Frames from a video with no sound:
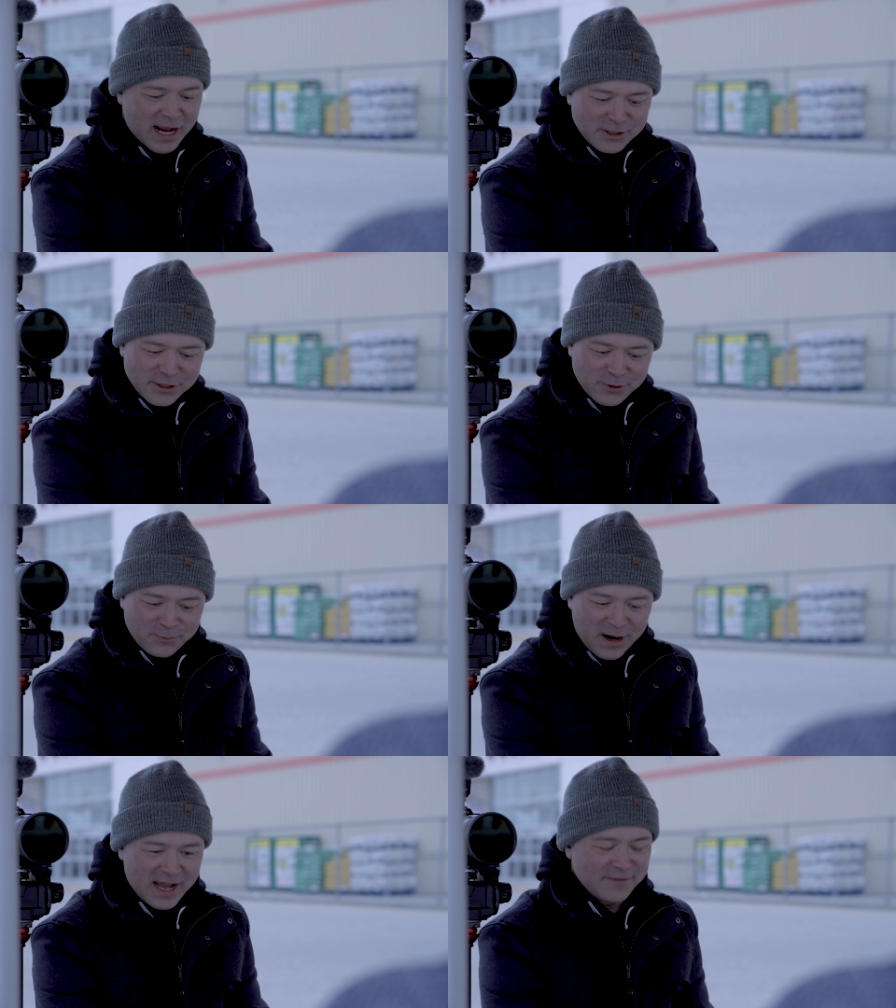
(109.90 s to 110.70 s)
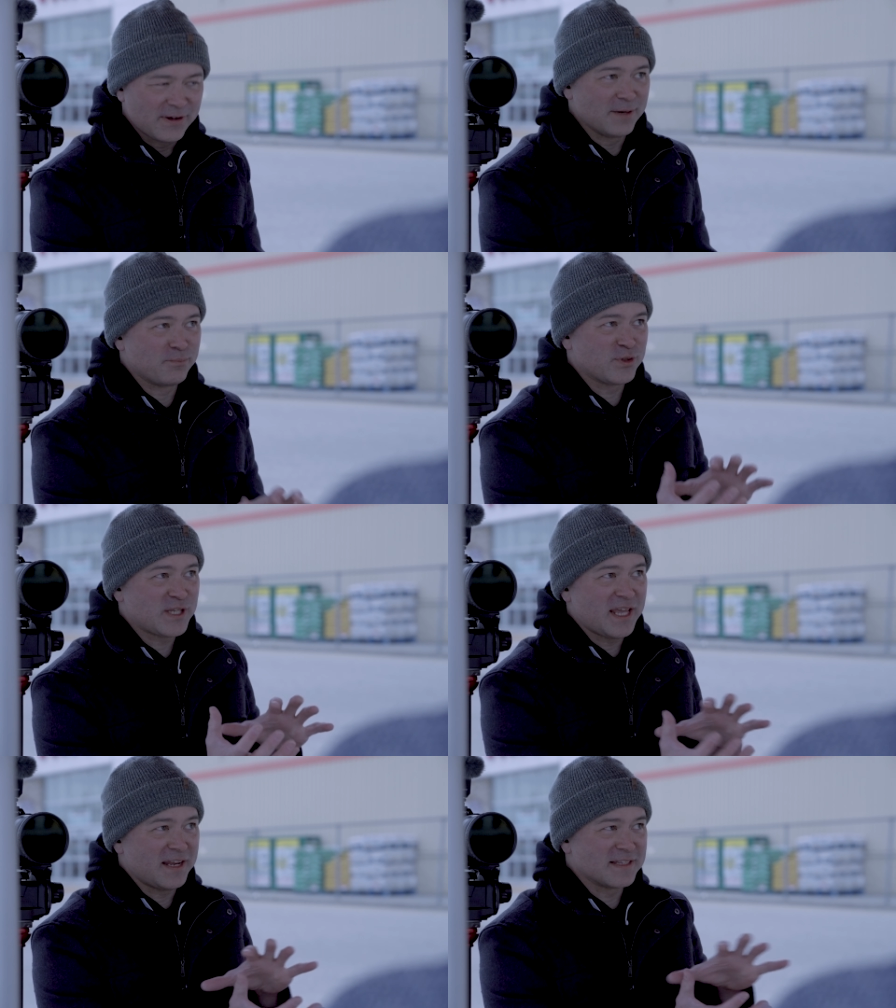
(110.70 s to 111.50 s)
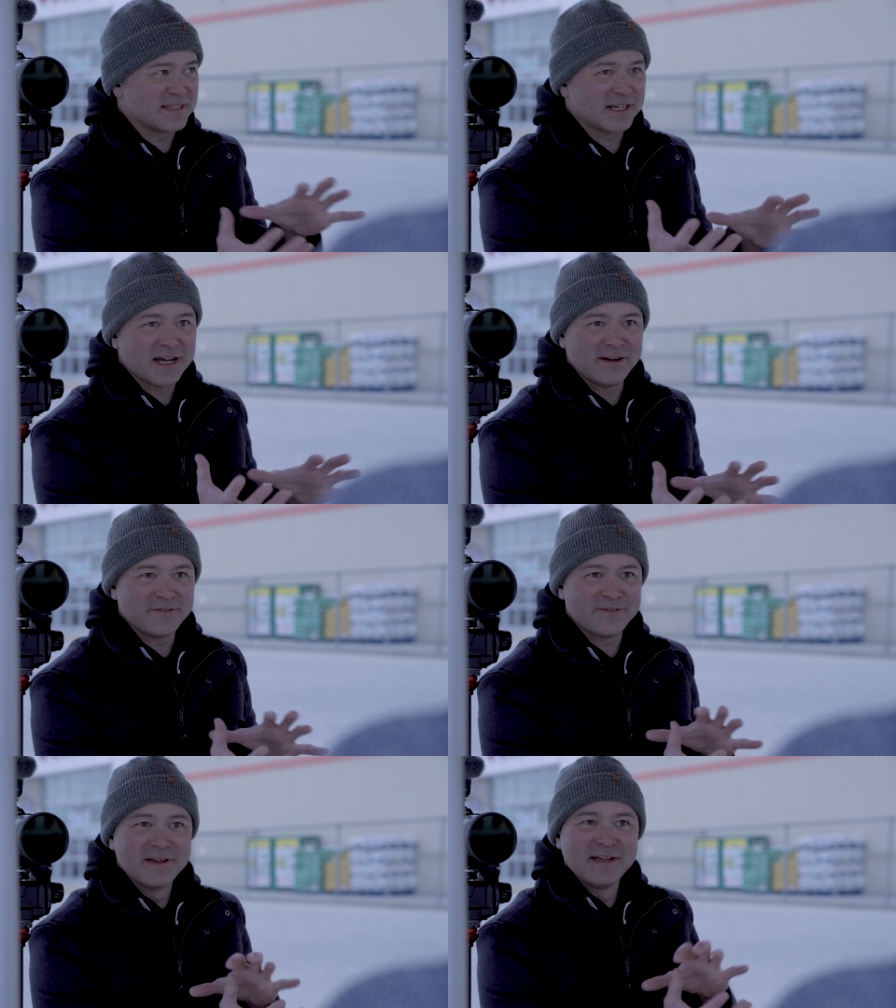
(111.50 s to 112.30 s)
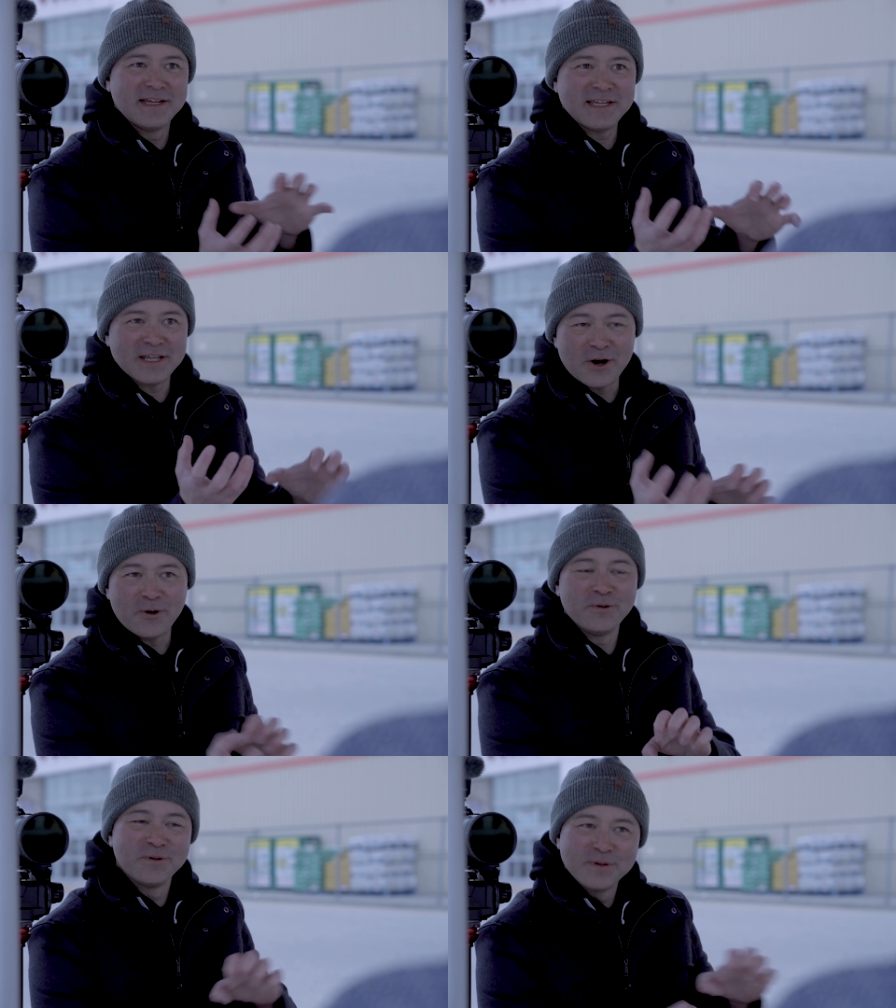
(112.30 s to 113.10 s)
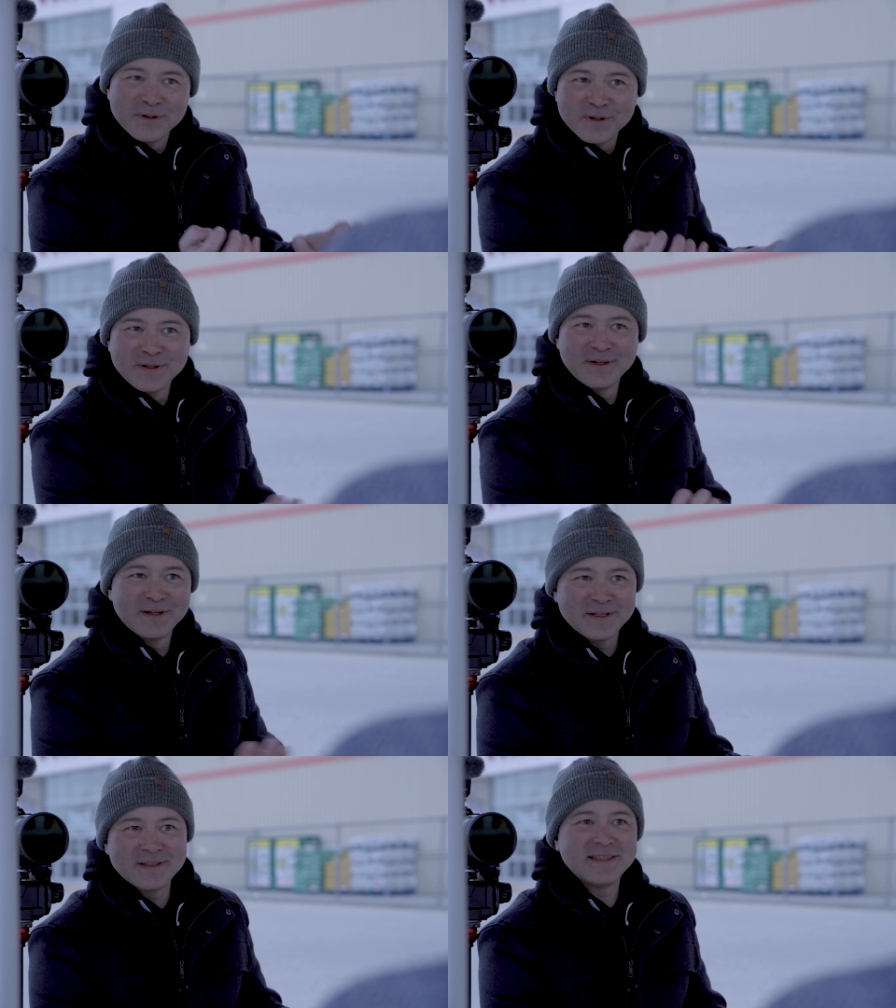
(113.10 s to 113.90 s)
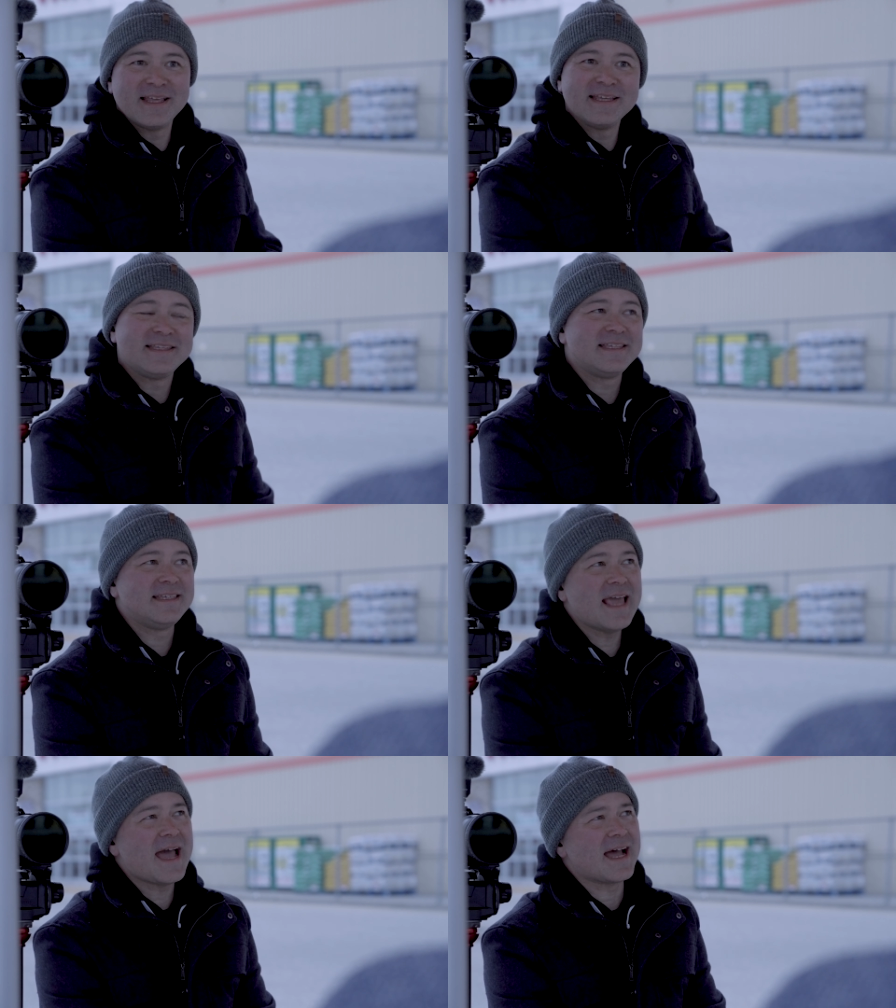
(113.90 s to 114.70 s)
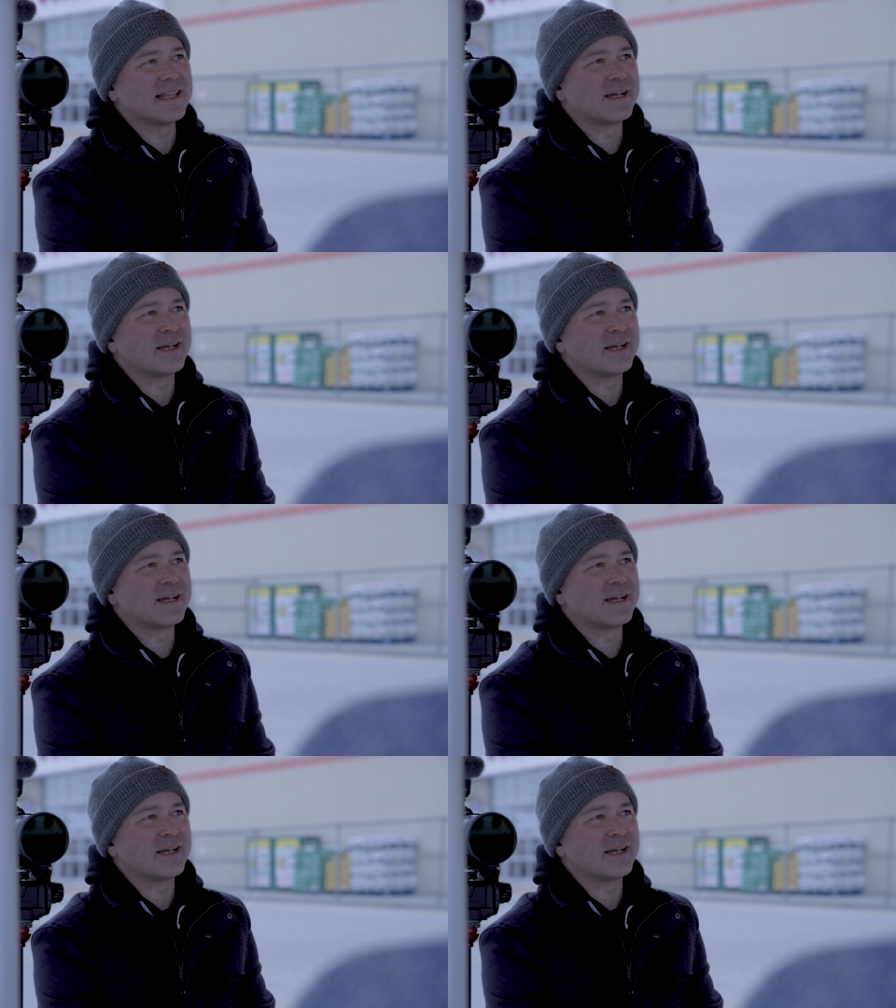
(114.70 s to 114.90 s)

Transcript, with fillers: How did you arrive at poutine as the kind of, you know... As a mainstay? Yeah,